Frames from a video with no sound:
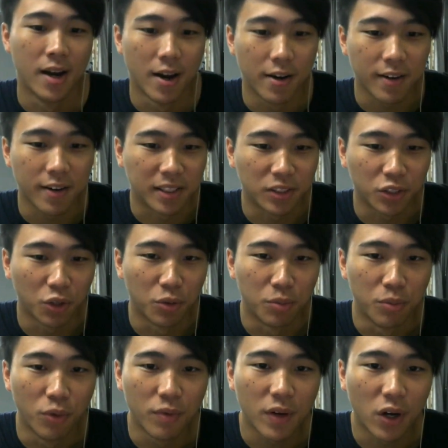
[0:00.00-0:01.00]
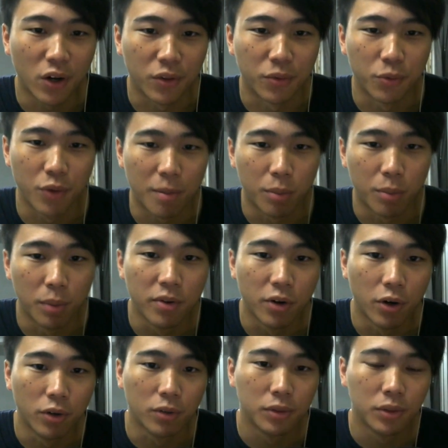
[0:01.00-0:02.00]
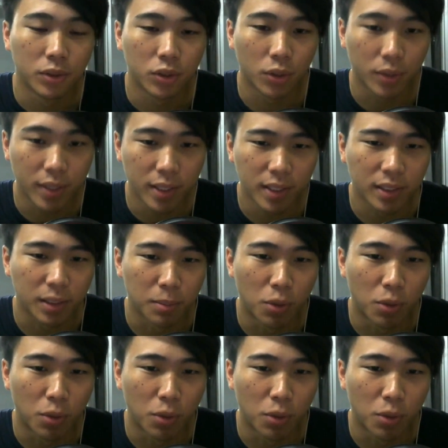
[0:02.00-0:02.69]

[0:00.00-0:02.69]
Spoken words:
Alright, so moving on, we have Pupuro. So here is